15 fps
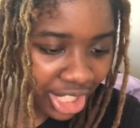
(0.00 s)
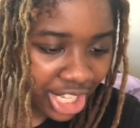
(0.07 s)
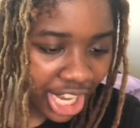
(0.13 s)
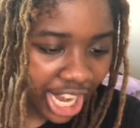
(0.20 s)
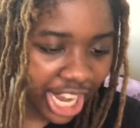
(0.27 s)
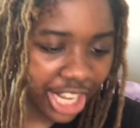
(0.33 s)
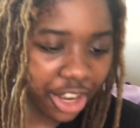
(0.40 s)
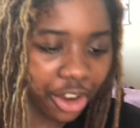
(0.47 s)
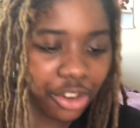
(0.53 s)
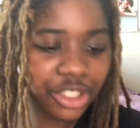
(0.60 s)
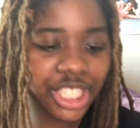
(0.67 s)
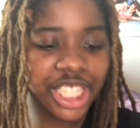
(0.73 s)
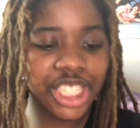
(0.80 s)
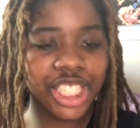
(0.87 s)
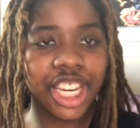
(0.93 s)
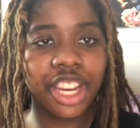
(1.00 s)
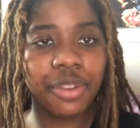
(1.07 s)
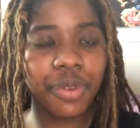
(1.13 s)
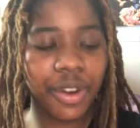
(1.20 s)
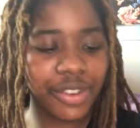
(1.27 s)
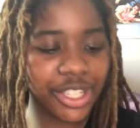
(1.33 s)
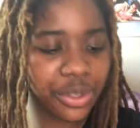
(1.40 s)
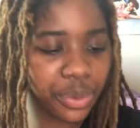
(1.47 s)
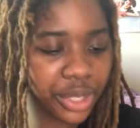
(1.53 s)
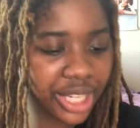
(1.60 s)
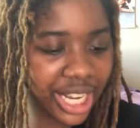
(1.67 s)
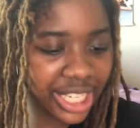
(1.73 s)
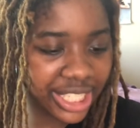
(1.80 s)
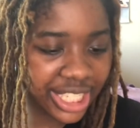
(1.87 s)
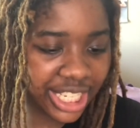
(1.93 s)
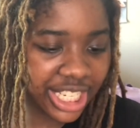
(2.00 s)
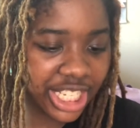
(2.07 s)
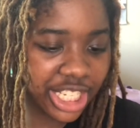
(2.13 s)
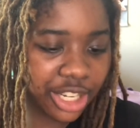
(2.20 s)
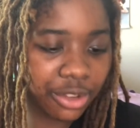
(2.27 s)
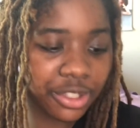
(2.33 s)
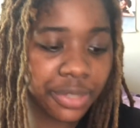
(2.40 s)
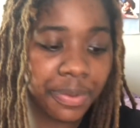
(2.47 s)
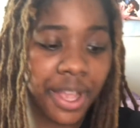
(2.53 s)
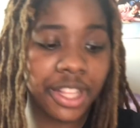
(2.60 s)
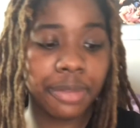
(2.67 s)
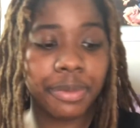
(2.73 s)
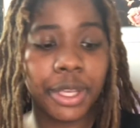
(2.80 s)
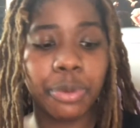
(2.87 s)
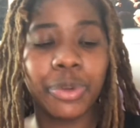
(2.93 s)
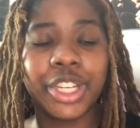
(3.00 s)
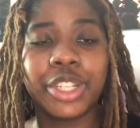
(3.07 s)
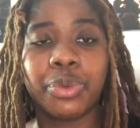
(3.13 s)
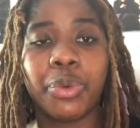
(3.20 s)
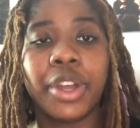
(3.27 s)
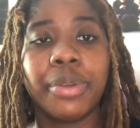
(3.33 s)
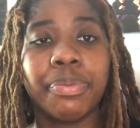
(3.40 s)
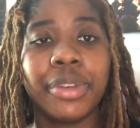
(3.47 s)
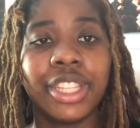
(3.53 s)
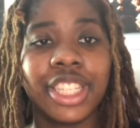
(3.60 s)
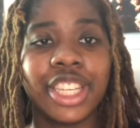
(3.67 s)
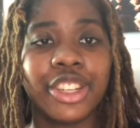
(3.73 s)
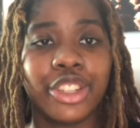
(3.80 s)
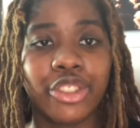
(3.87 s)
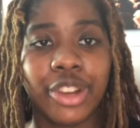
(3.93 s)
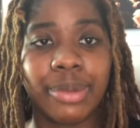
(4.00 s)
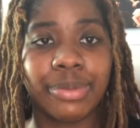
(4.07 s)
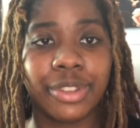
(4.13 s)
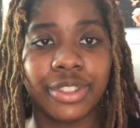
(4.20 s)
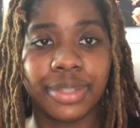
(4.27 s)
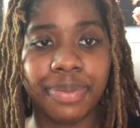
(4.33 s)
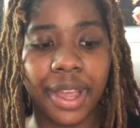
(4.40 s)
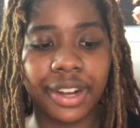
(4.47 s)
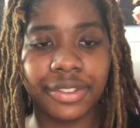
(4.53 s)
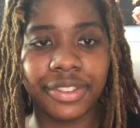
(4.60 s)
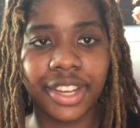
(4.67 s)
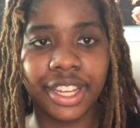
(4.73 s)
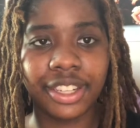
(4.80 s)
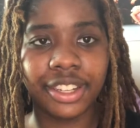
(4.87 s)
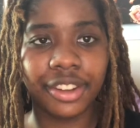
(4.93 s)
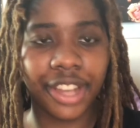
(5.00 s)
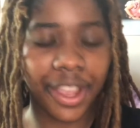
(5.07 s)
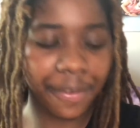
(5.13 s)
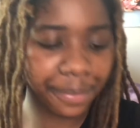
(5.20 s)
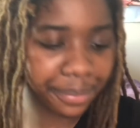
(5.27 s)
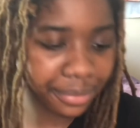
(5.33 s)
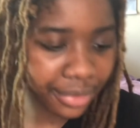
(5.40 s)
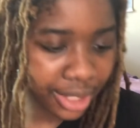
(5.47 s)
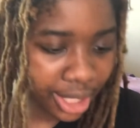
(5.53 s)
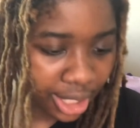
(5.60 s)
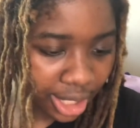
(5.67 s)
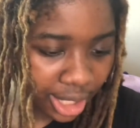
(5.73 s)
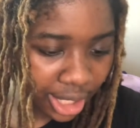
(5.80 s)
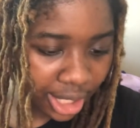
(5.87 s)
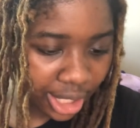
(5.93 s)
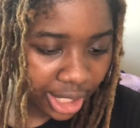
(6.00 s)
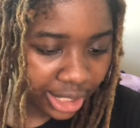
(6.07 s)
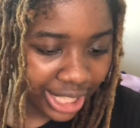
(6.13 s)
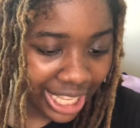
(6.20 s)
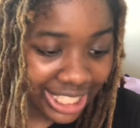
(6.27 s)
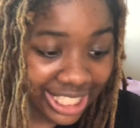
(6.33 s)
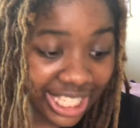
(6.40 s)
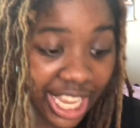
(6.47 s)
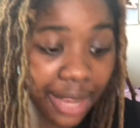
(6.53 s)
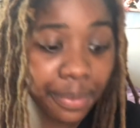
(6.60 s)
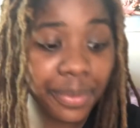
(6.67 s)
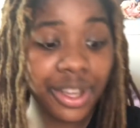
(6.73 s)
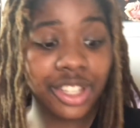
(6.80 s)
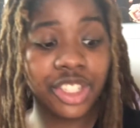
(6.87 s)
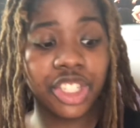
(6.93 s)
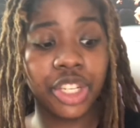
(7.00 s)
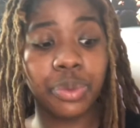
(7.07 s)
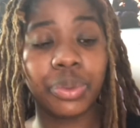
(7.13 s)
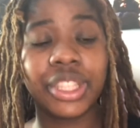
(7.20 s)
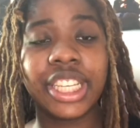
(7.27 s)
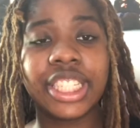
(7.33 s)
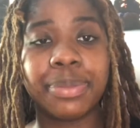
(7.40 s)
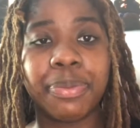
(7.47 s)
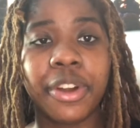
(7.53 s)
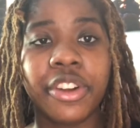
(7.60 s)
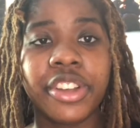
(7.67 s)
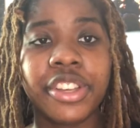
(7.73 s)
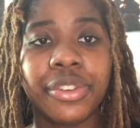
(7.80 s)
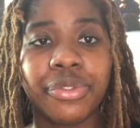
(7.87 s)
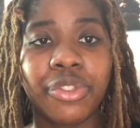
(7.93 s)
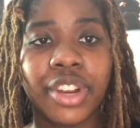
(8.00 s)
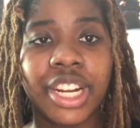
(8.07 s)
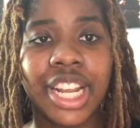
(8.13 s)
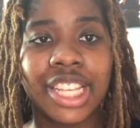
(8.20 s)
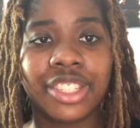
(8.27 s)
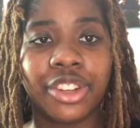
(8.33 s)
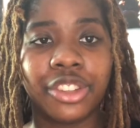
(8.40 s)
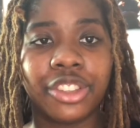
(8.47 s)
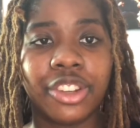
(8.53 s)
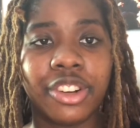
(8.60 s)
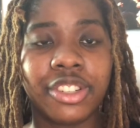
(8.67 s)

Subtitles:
In early January 2019, Don't Smile at Me reached 1 billion streams on Spotify. Okay. That same month, she released Bury Your Friend as her third